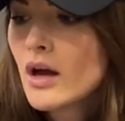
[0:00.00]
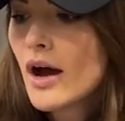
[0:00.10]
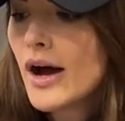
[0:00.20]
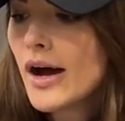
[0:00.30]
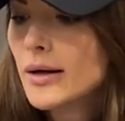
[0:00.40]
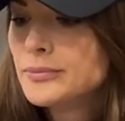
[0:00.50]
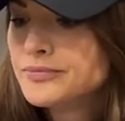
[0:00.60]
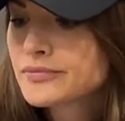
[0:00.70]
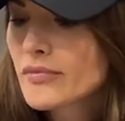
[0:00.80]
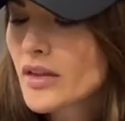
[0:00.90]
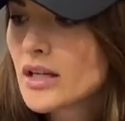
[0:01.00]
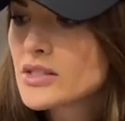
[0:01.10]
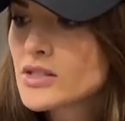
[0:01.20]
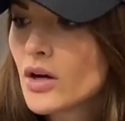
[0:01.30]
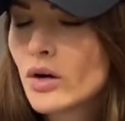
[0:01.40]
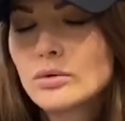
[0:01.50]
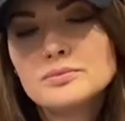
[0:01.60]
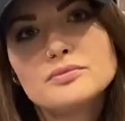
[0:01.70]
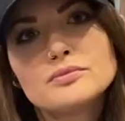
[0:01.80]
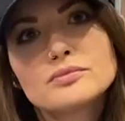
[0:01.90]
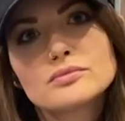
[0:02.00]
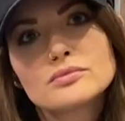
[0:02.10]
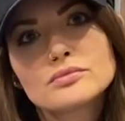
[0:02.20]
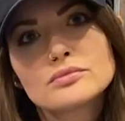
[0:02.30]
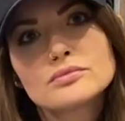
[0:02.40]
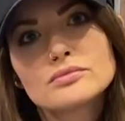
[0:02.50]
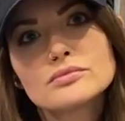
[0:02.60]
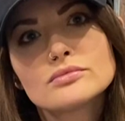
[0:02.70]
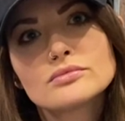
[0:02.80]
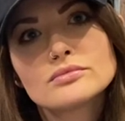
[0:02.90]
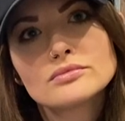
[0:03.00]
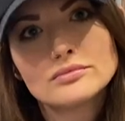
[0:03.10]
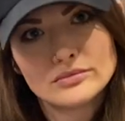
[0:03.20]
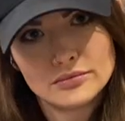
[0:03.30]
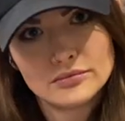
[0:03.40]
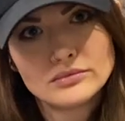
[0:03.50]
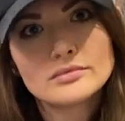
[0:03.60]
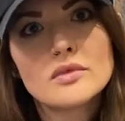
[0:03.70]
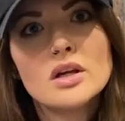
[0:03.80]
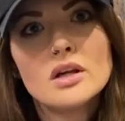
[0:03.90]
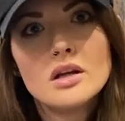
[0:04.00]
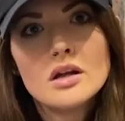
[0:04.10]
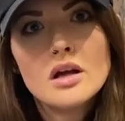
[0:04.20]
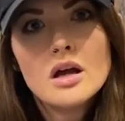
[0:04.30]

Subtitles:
And we did a progesterone test yesterday too, mm-hmm. which was what?